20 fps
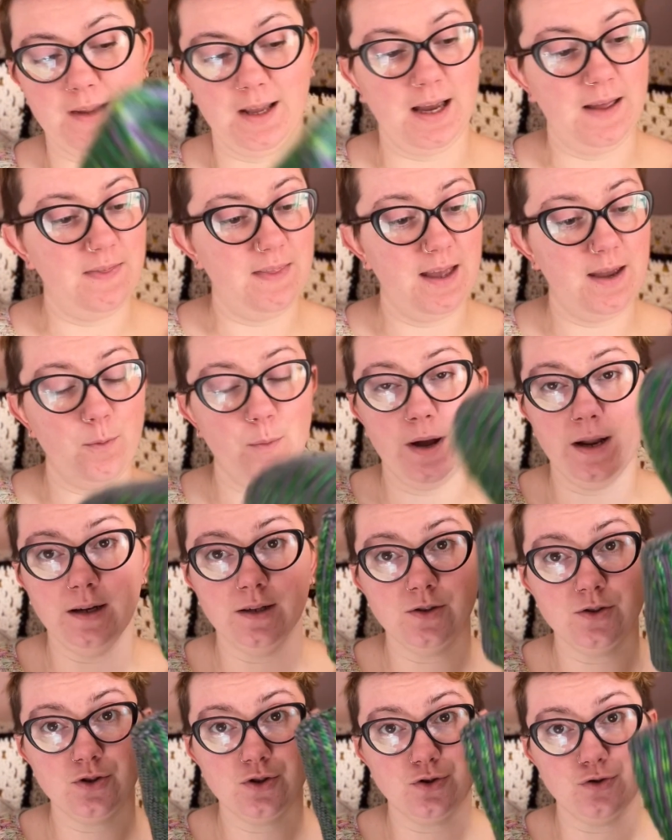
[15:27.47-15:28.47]
and they
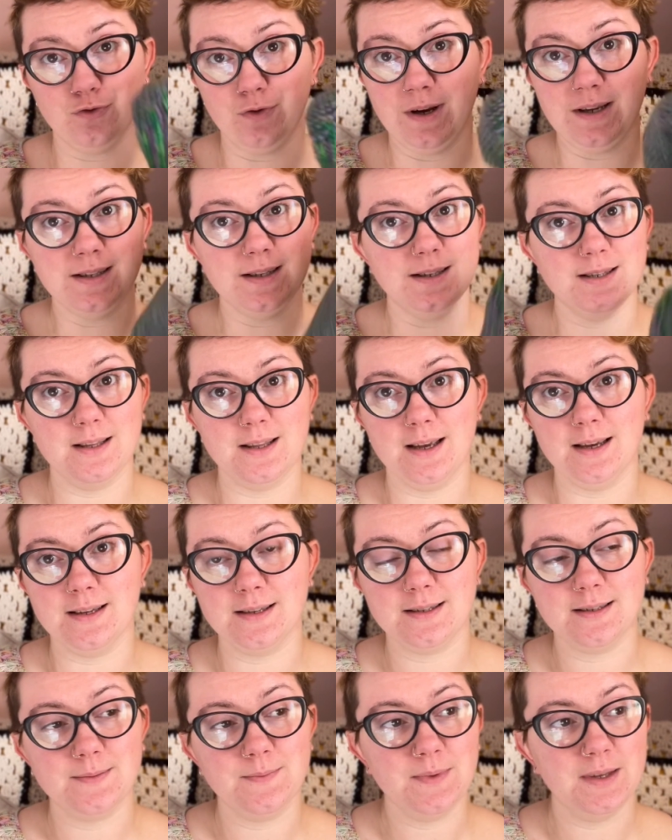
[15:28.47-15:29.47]
went straight into
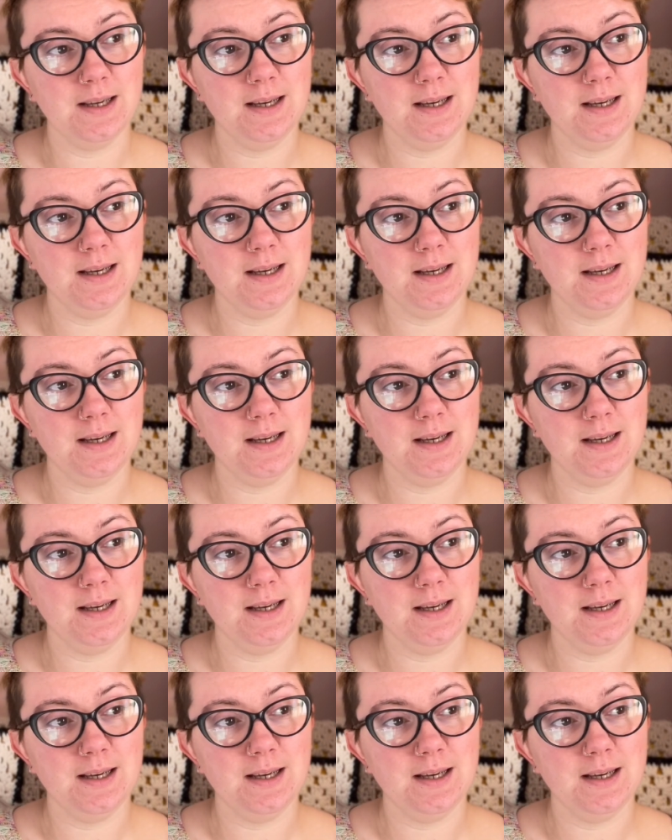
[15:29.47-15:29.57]
this.